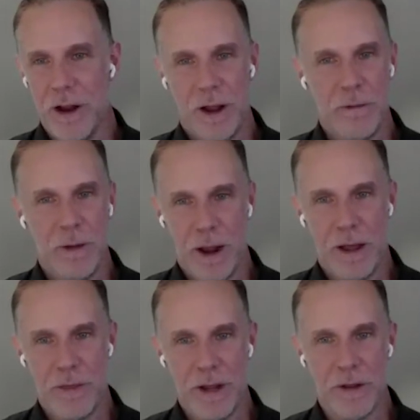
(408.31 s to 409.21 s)
and
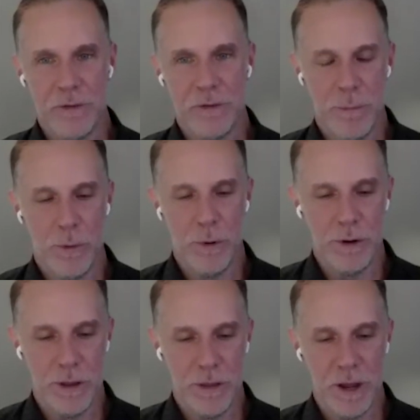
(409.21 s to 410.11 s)
I think it's
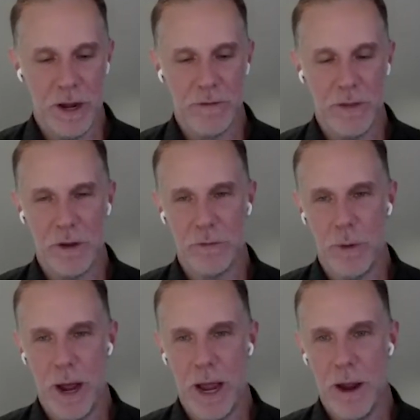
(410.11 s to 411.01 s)
important to think of it this
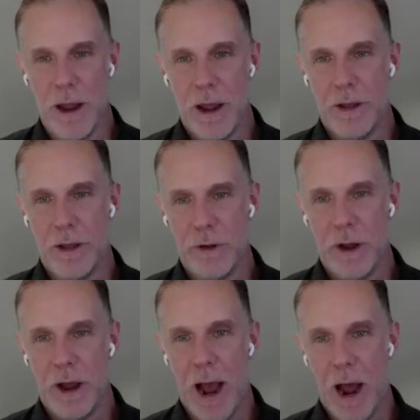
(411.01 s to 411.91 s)
way: is
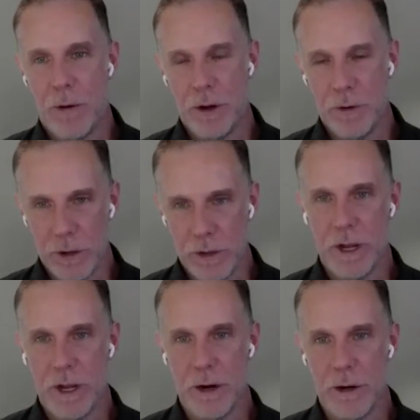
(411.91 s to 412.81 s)
how are you
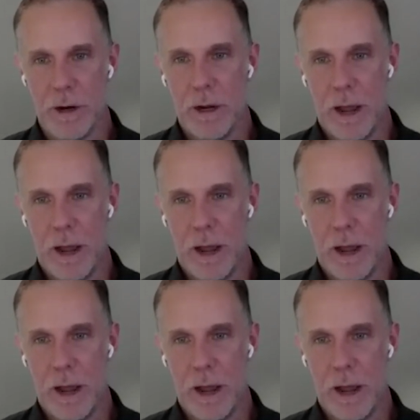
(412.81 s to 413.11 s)
clear?